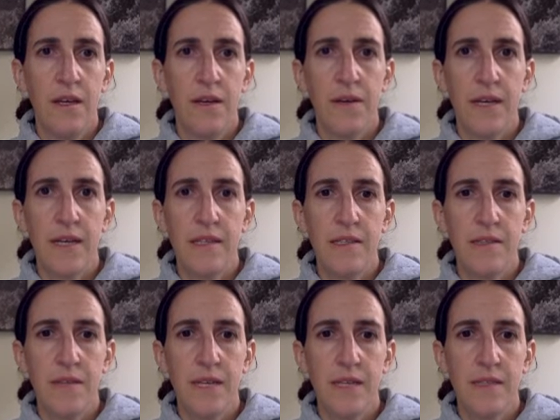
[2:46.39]
Okay, so
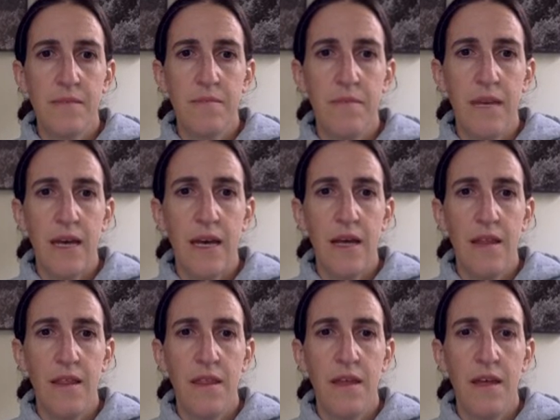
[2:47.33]
that's
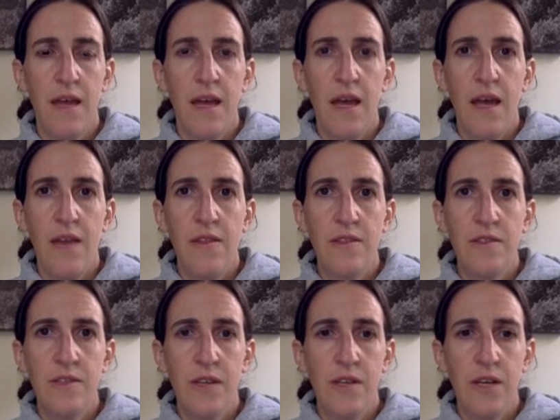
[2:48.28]
math. And then
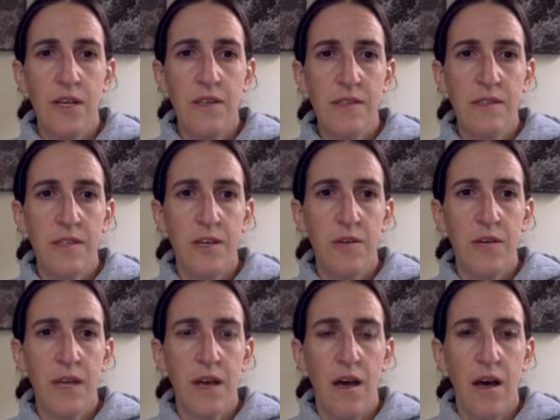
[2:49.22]
there's also an
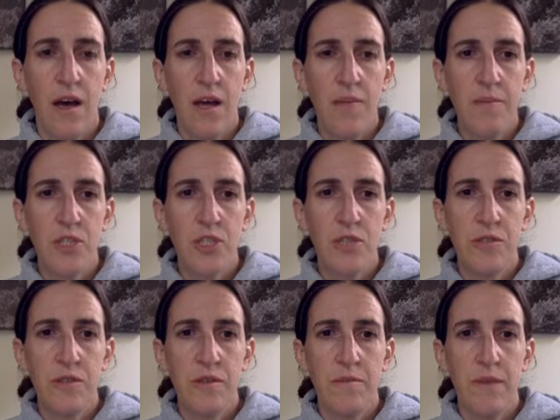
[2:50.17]

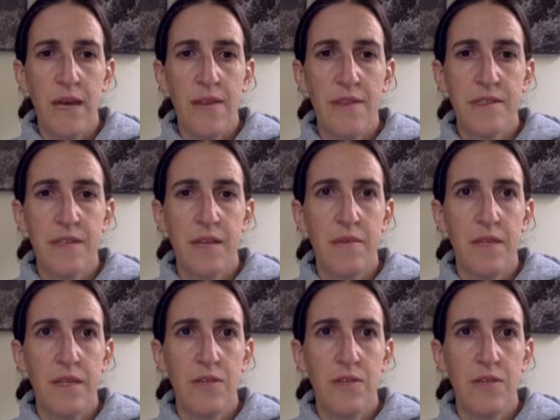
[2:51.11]
optional math assignment.